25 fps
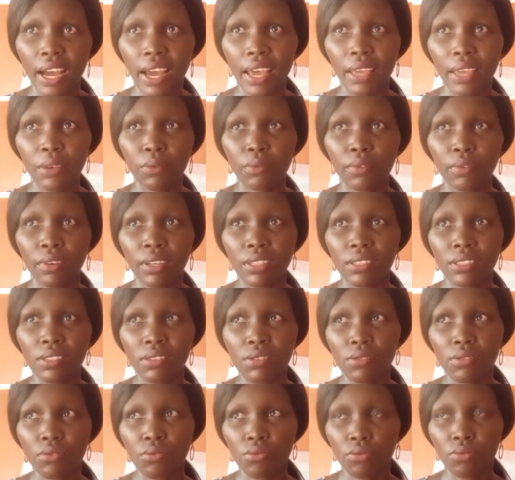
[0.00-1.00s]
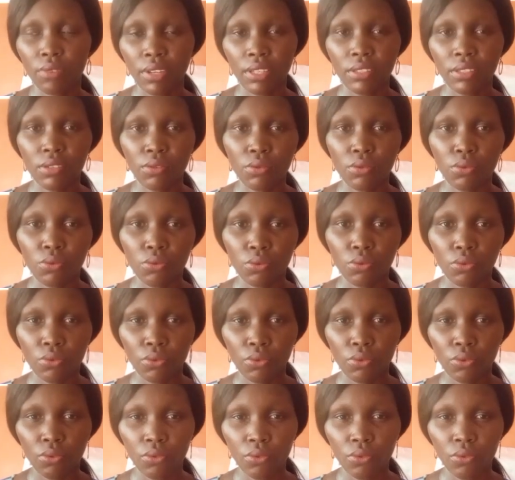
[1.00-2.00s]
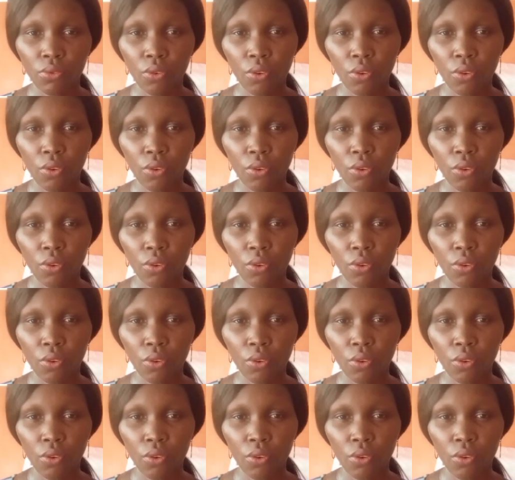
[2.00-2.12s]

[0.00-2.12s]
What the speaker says: I went straight to